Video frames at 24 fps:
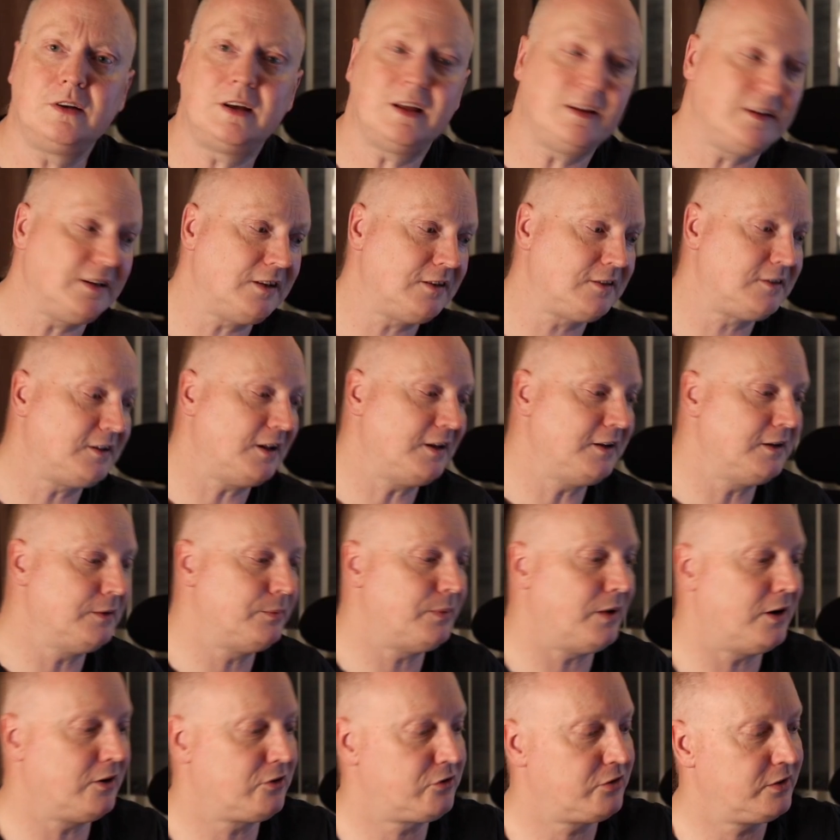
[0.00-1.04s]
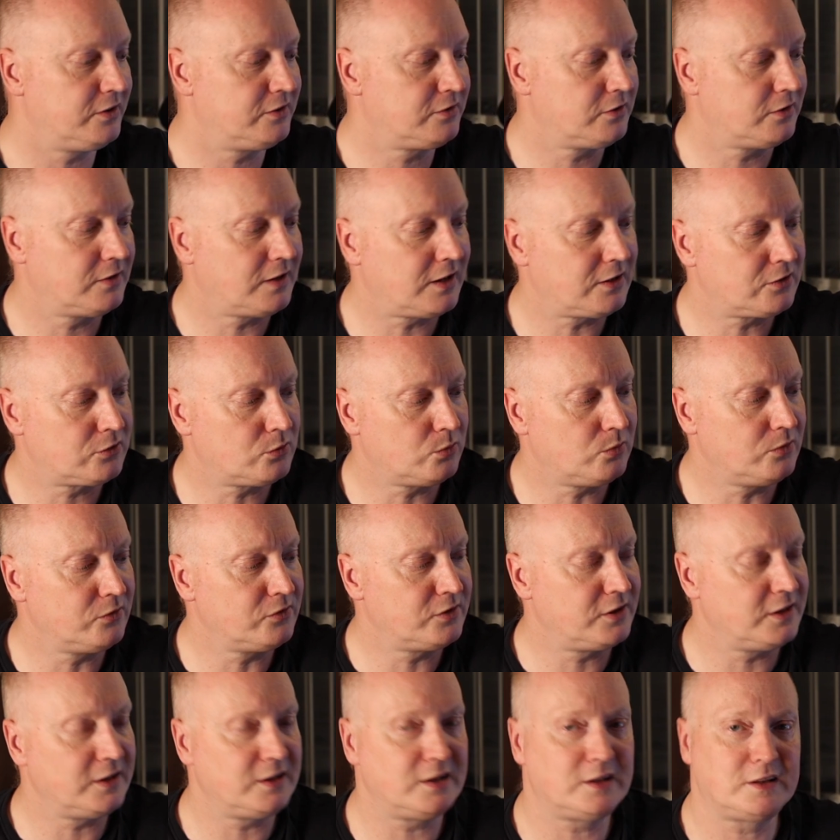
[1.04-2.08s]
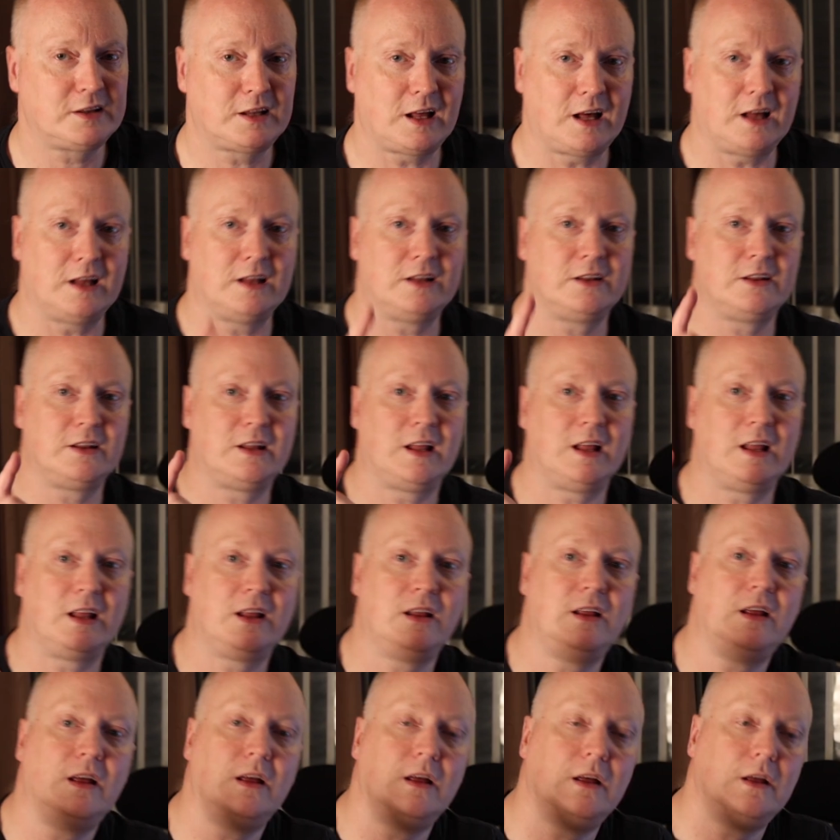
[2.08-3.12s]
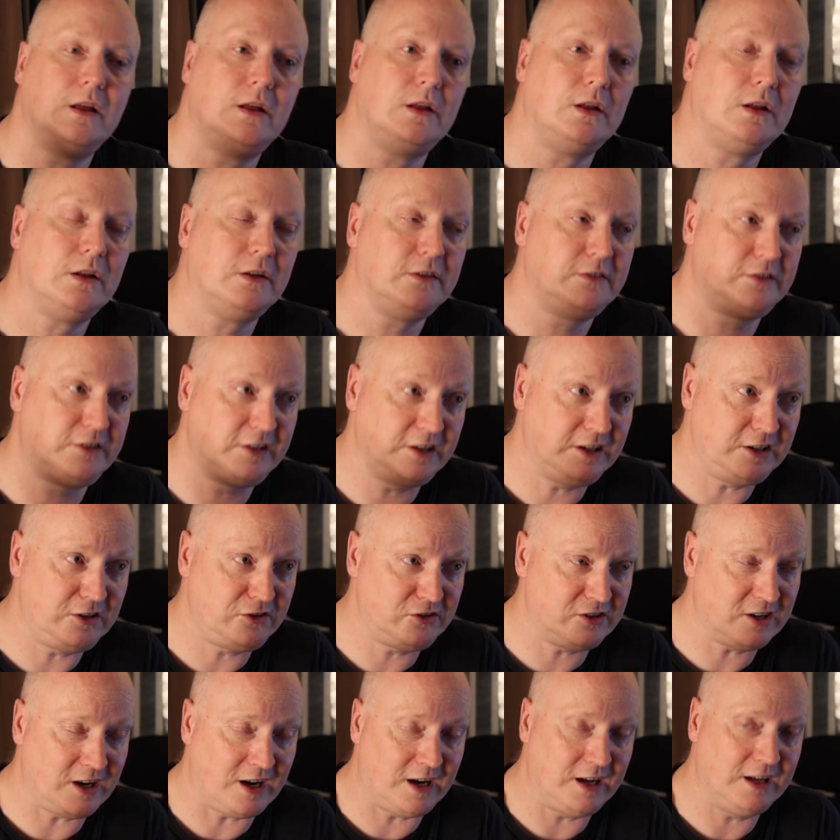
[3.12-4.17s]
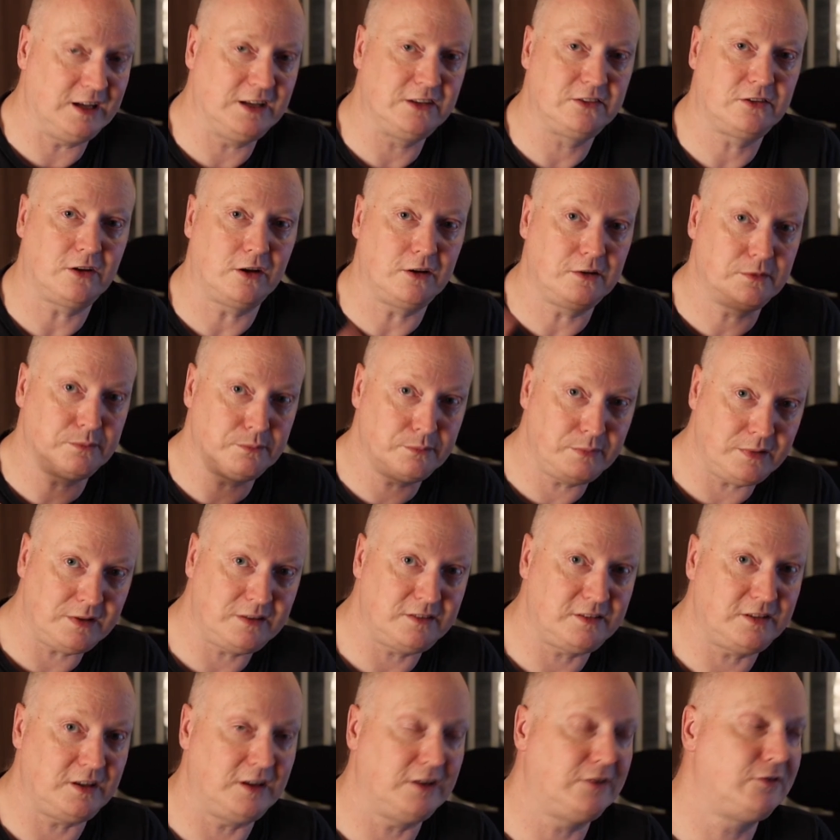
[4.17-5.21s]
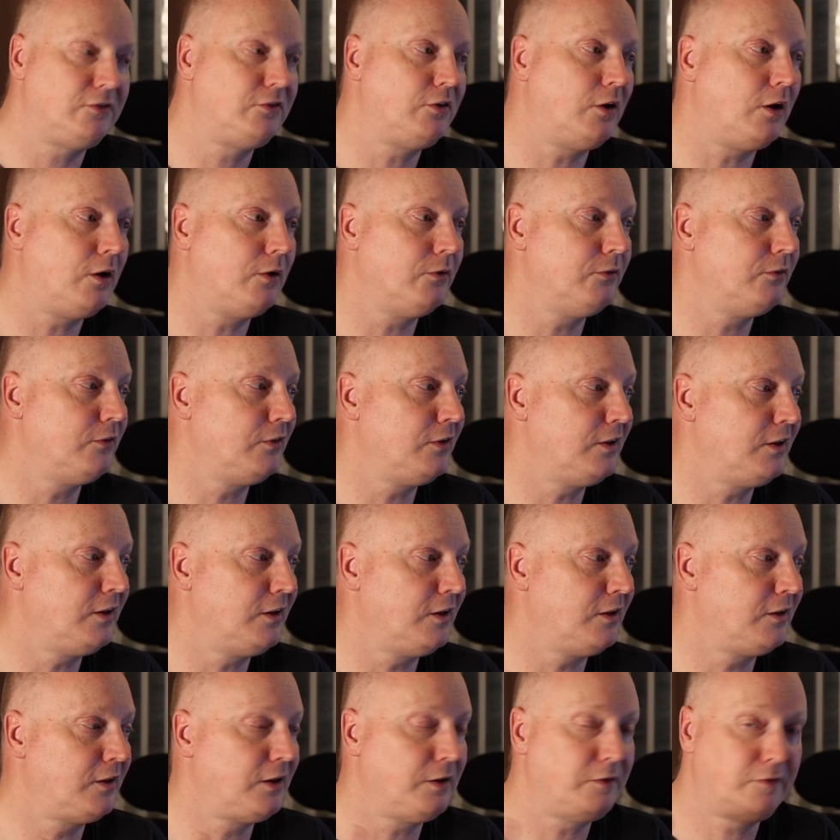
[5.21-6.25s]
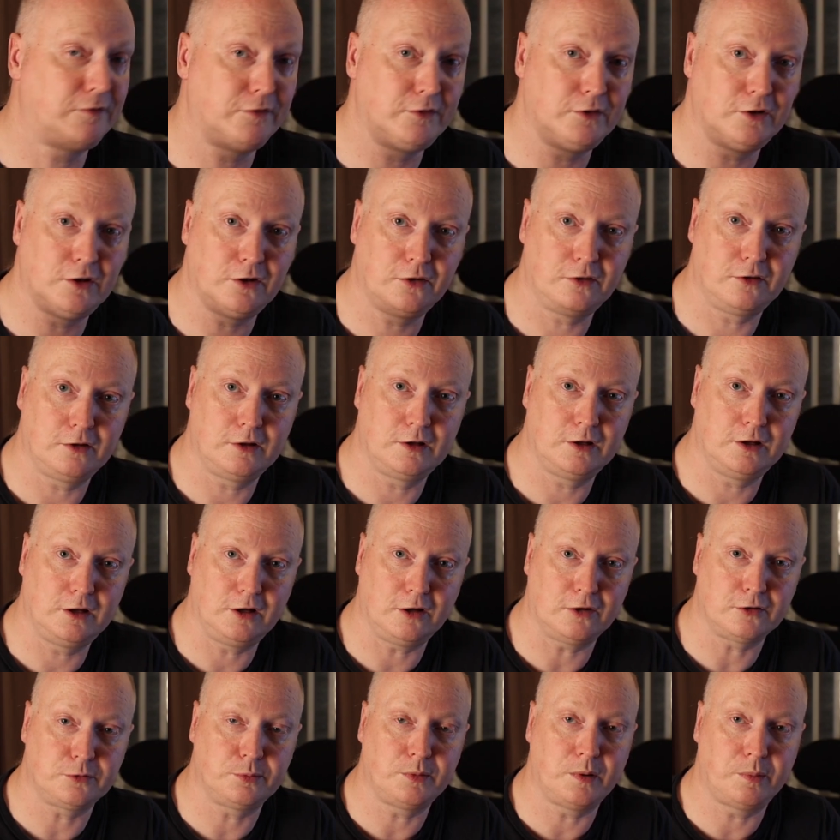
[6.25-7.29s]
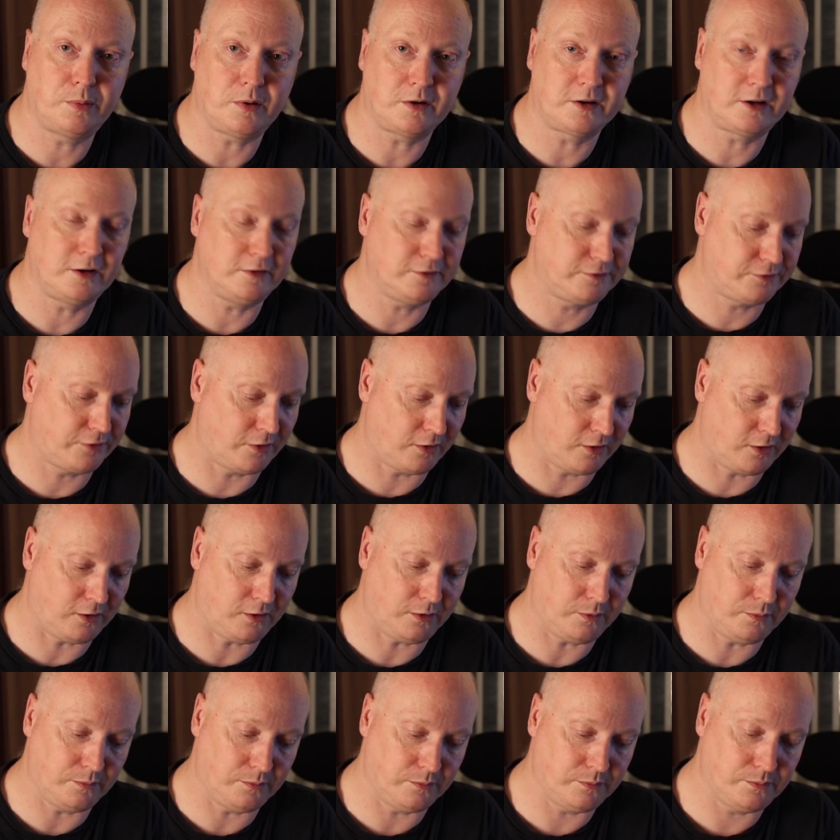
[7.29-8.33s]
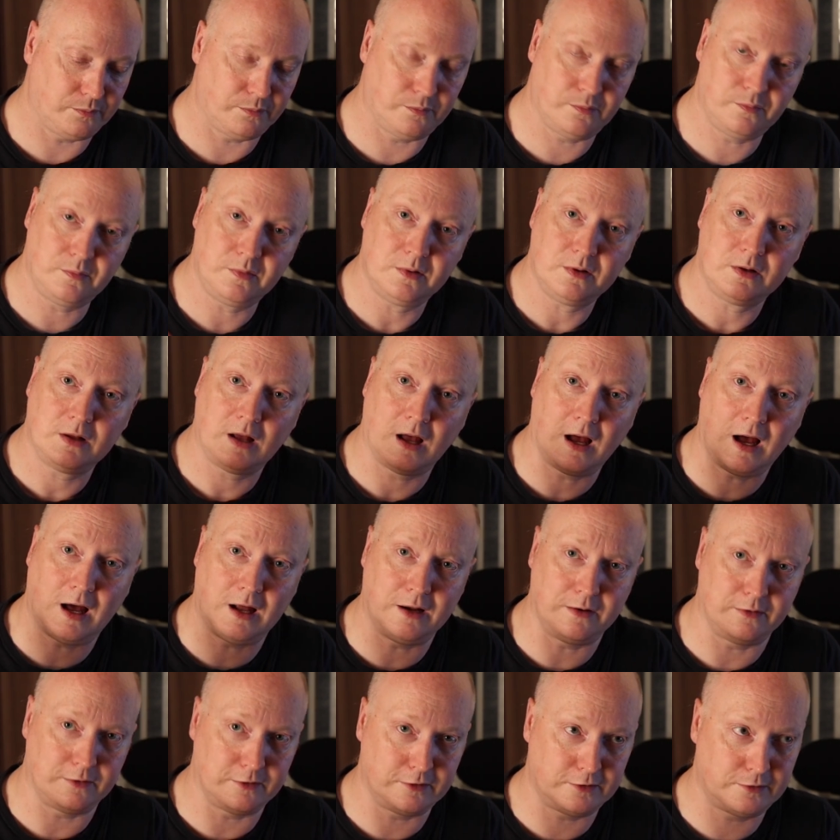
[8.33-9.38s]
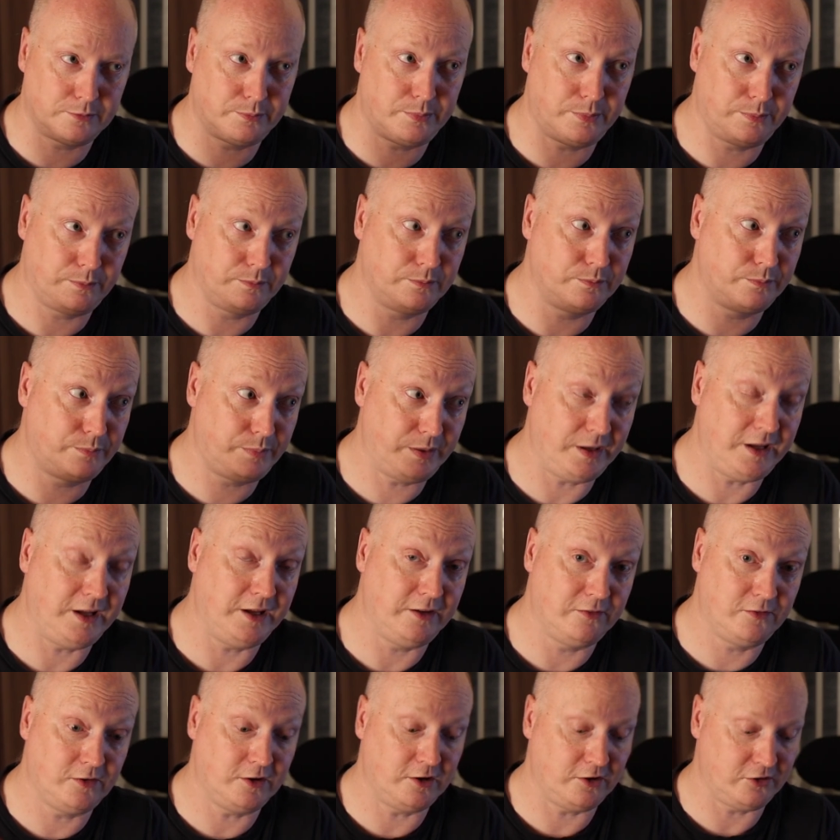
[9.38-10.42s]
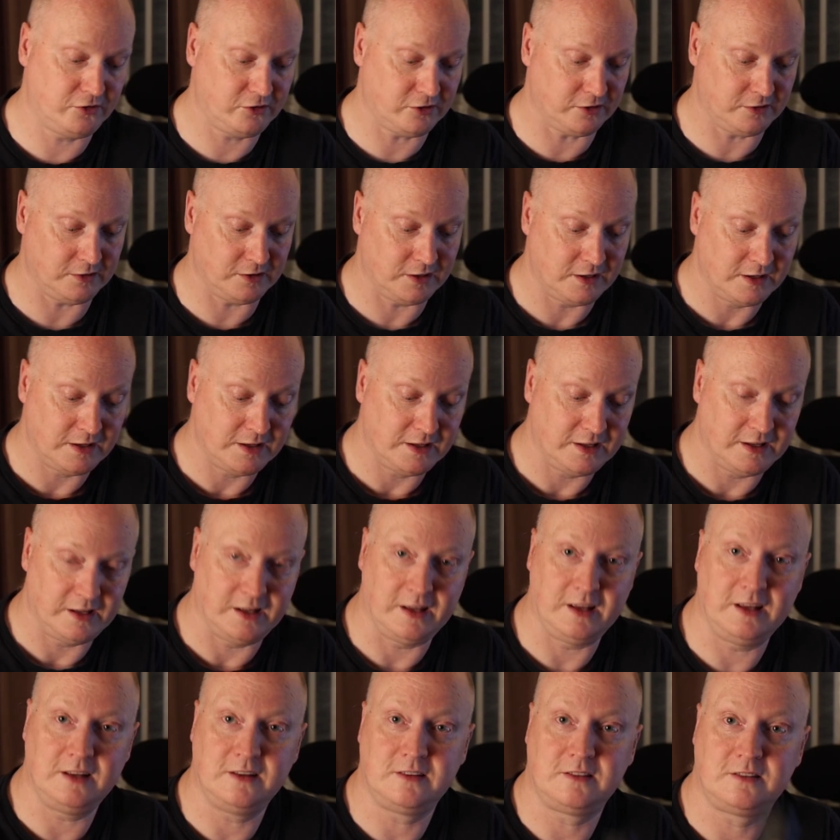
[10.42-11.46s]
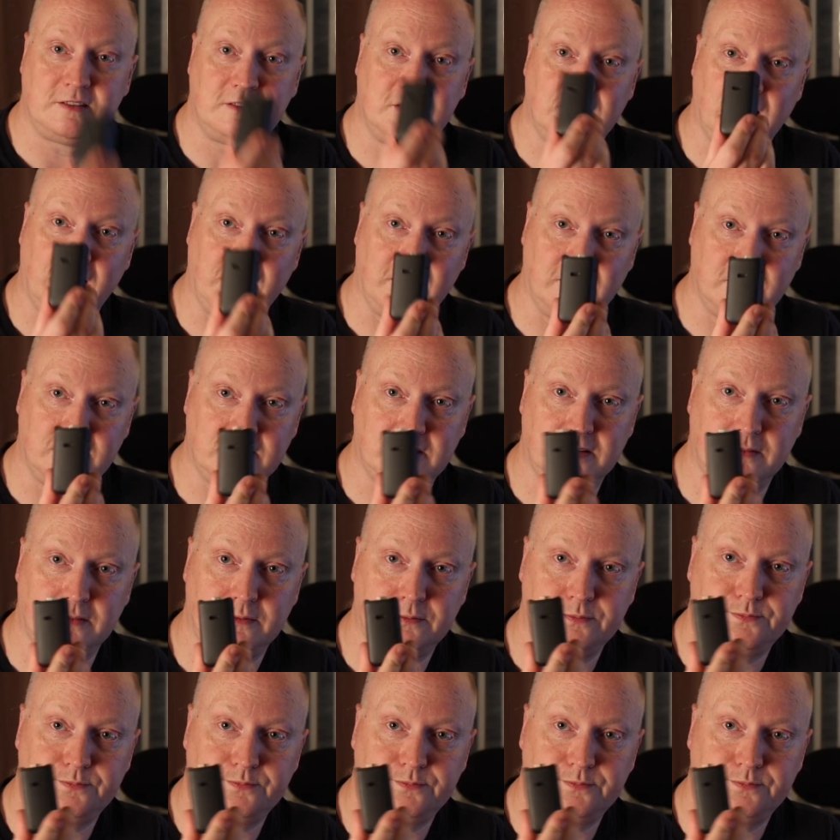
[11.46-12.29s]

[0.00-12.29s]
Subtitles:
get the extended battery, so that's the one thing that DJI has admitted from the Osmo Pocket 4 and P version is this.